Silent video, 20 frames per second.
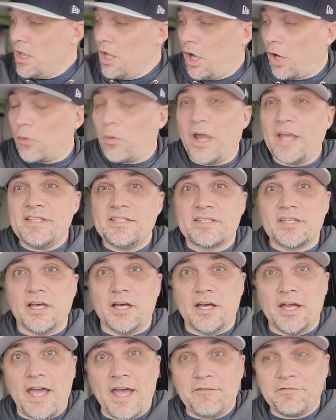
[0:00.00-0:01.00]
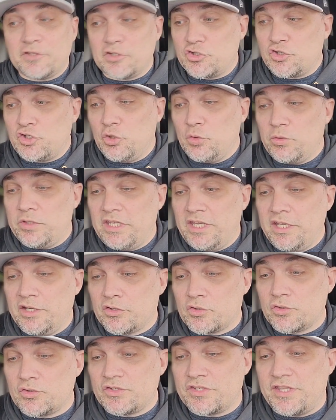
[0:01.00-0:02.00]
All right, after 2
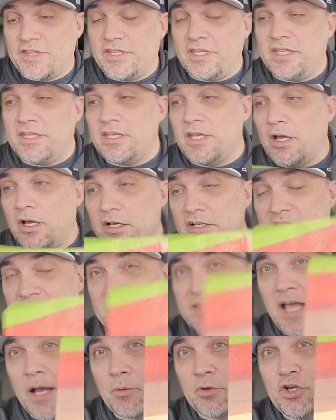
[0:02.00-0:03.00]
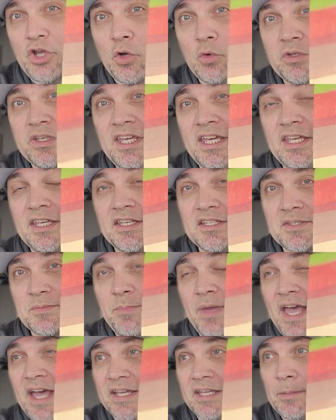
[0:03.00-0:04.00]
years, the Sourdough King is
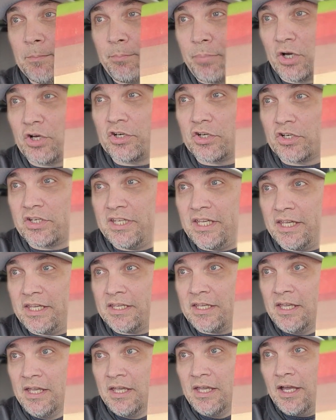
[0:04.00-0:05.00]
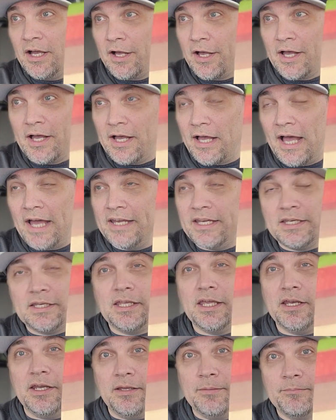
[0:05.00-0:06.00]
back at Burger King. I didn't
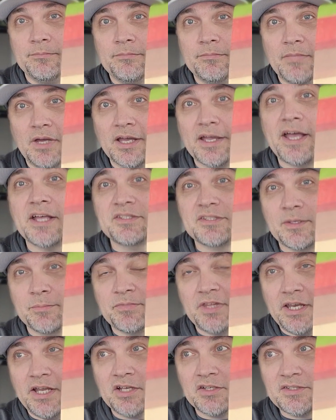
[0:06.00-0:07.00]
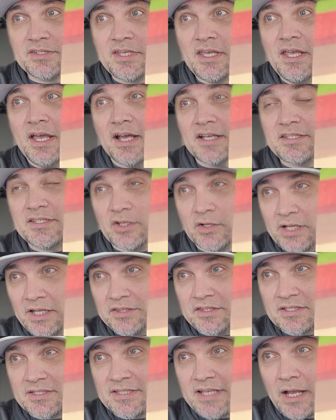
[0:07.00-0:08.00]
get it. I got something else. I still got
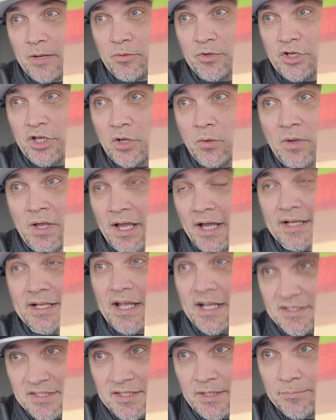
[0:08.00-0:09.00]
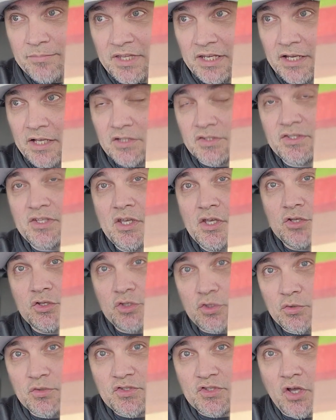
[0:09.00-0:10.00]
the sourdough. I got something else.
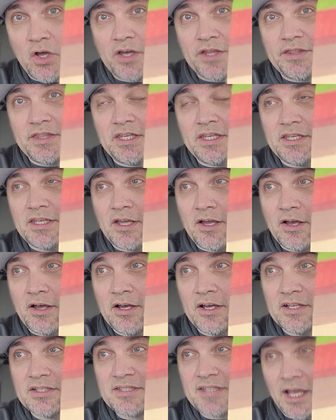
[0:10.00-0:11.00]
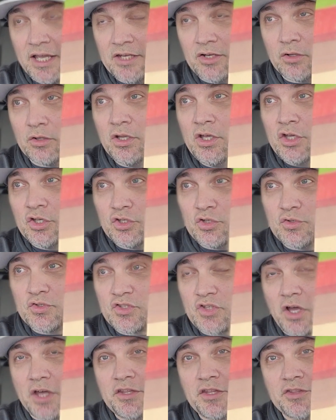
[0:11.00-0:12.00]
You saw the title. You
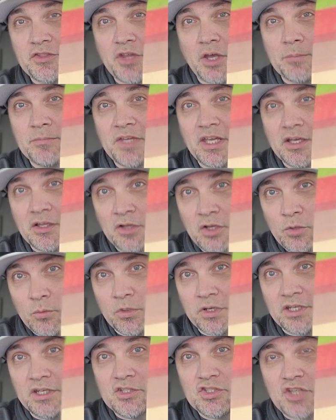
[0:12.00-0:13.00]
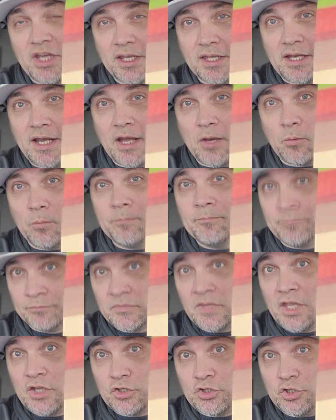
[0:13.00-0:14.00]
saw the thumbnail. We're going to check it out.
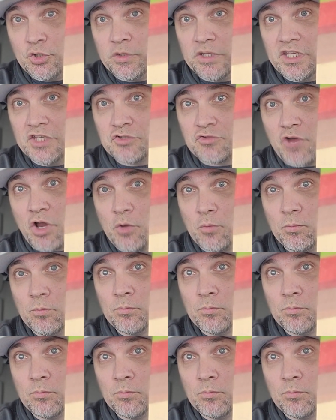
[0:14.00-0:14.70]
Cue the intro.